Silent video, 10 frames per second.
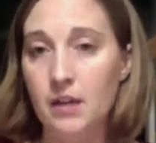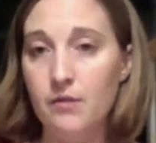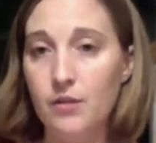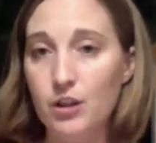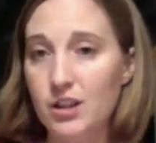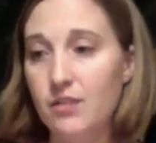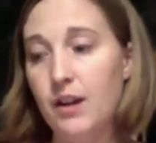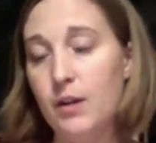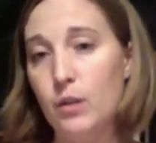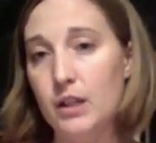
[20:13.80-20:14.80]
versus if
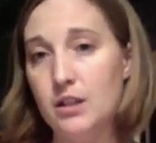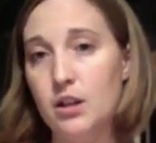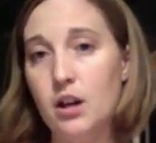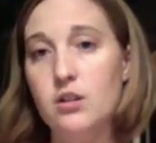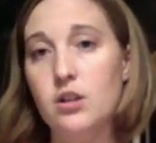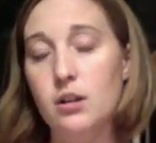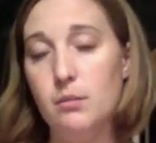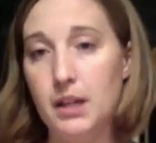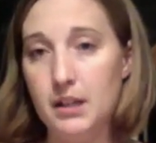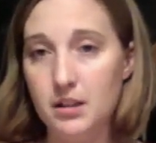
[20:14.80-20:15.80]
I went to the doctor and
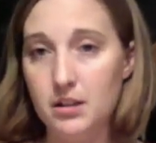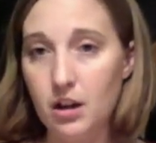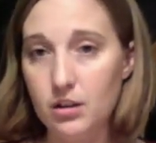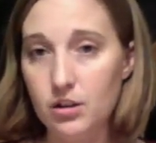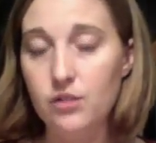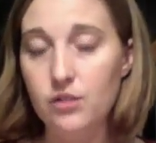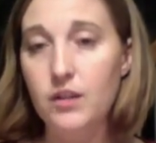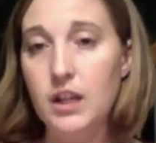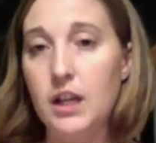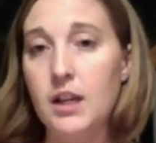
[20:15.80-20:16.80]
paid a doctor's
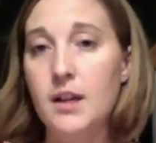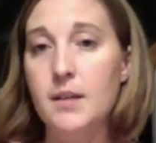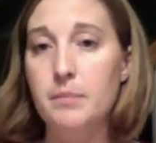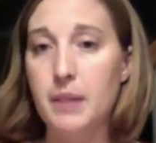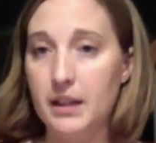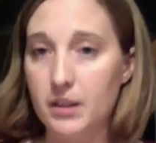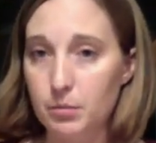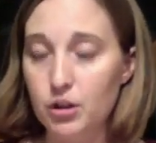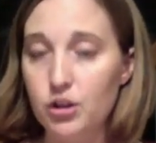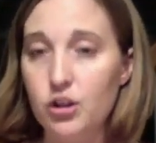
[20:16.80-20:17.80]
fee, paid the
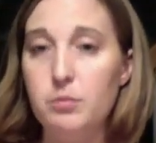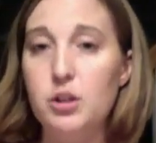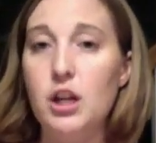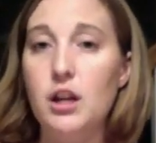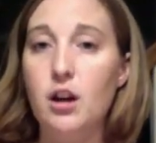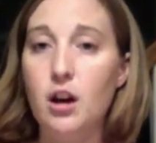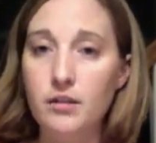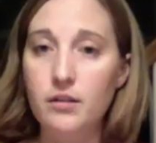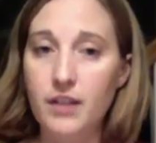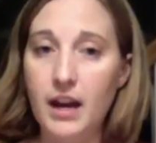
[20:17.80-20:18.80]
prescription, all
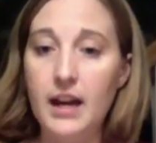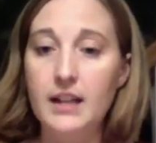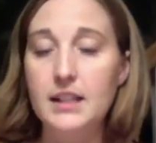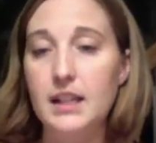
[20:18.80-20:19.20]
of that.